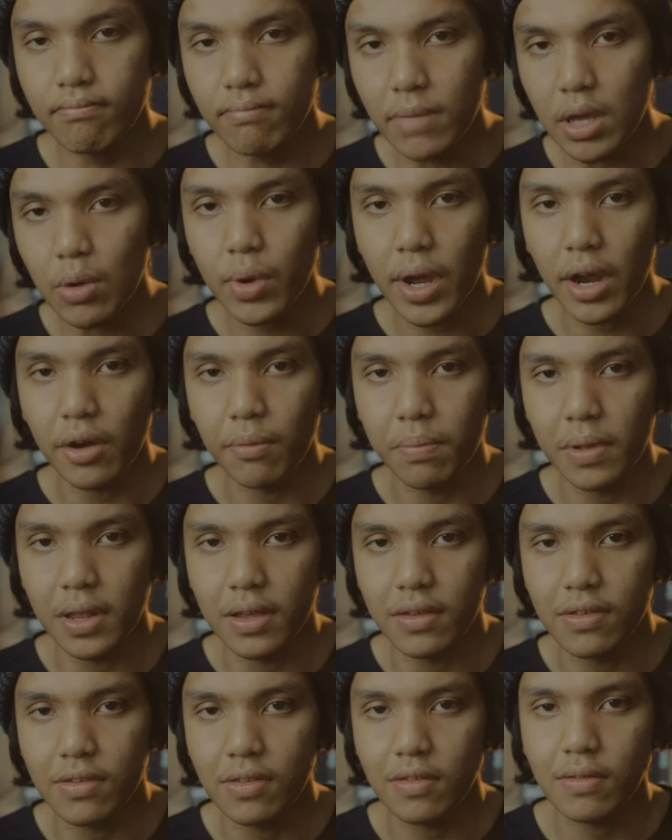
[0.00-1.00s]
beware,
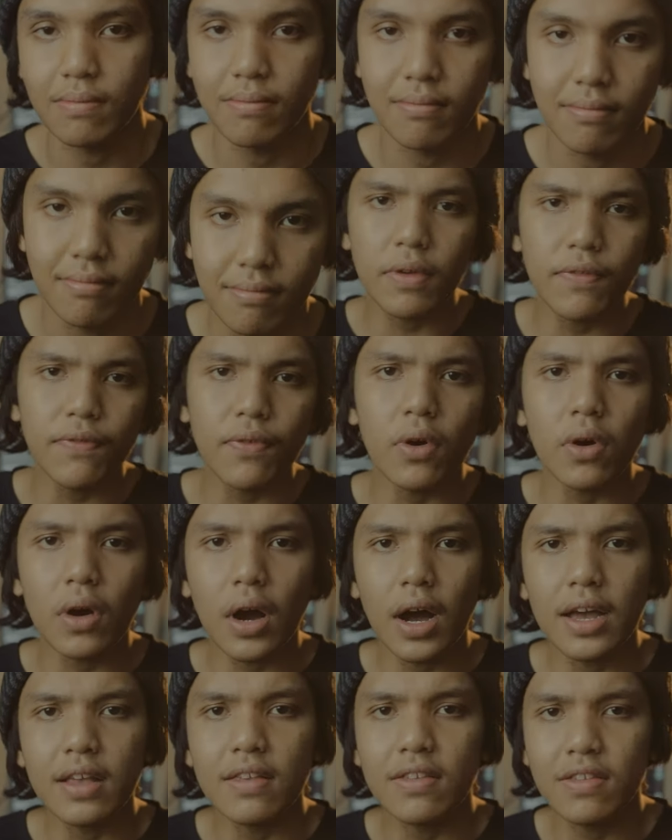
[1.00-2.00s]
please.
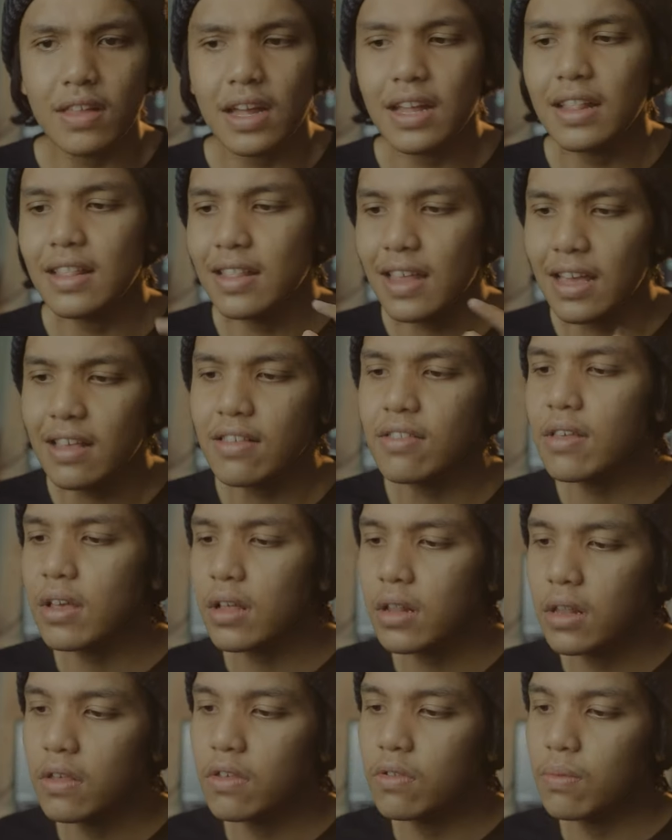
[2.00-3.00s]
Before I start
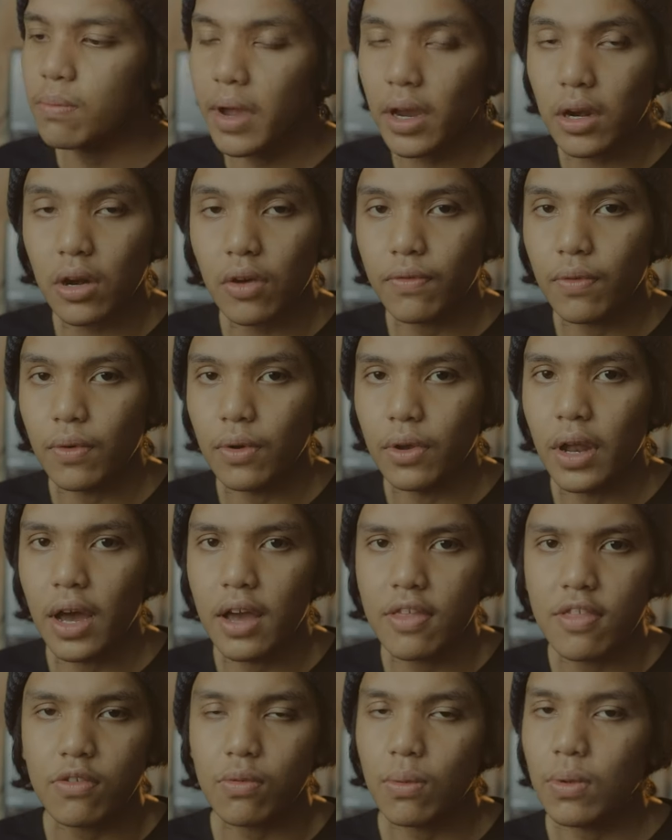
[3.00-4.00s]
testing this microphone,
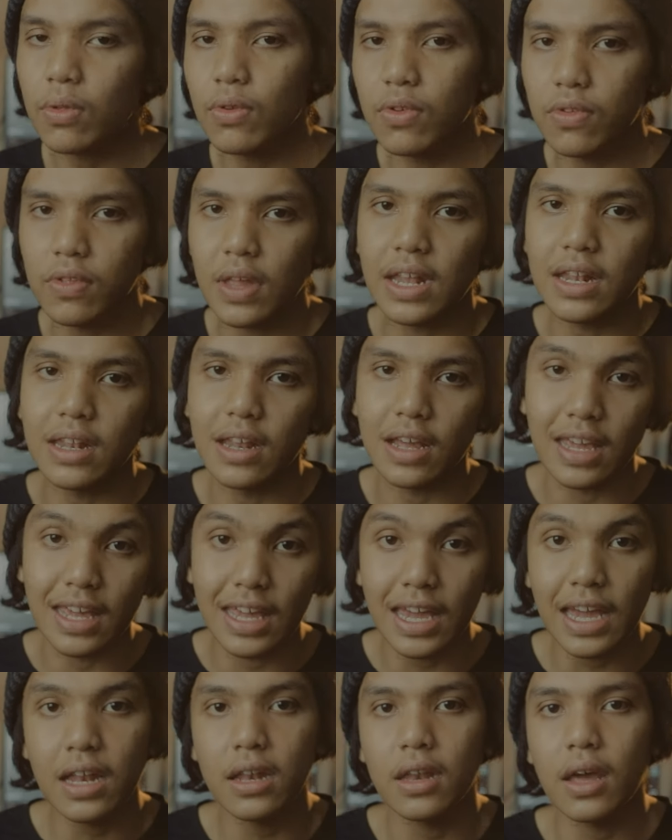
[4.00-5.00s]
I just want to state the
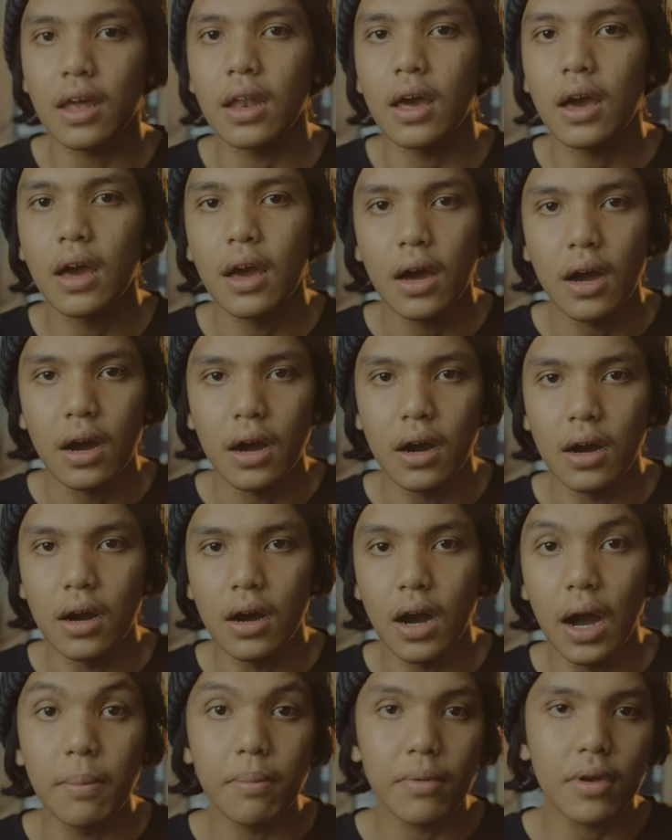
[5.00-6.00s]
gain that
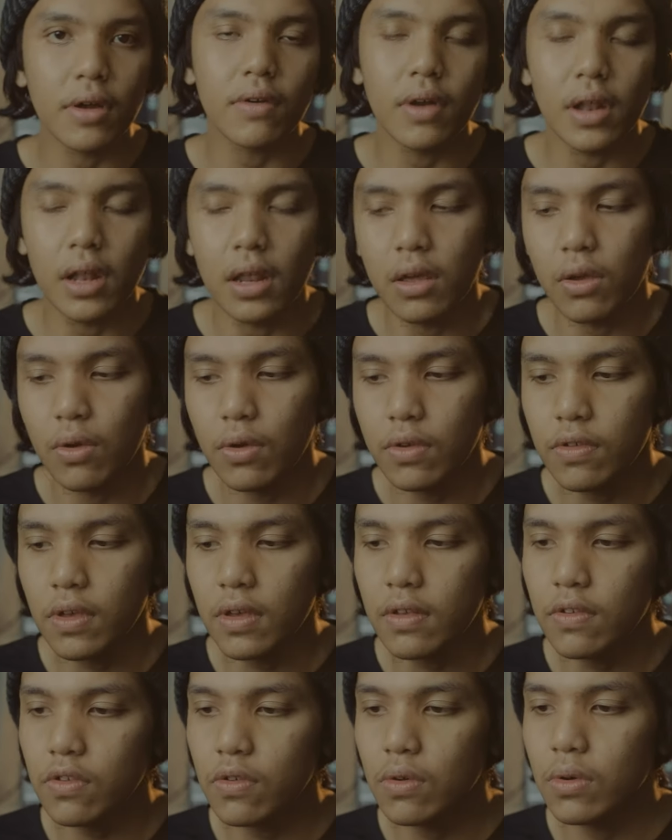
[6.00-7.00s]
I'm currently
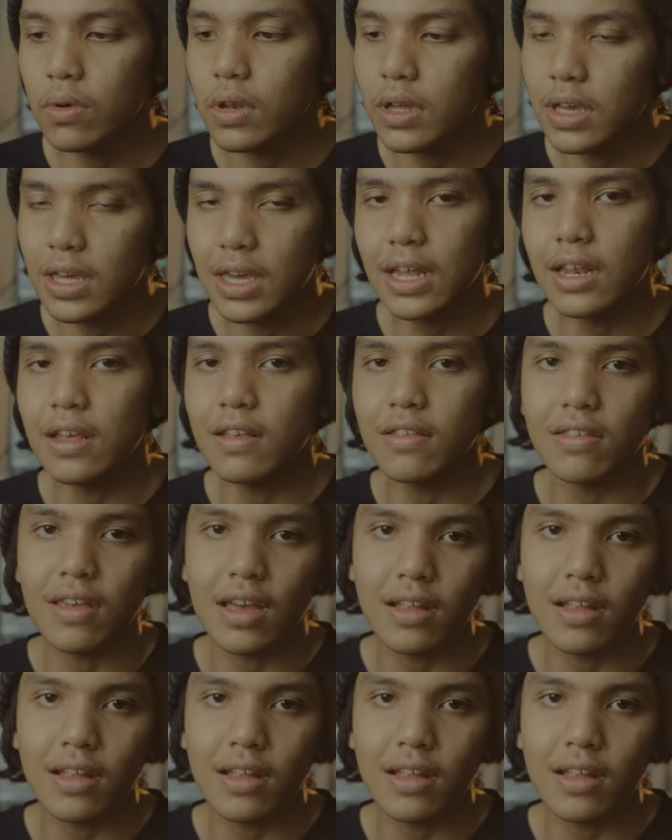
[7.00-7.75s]
using. So the gain is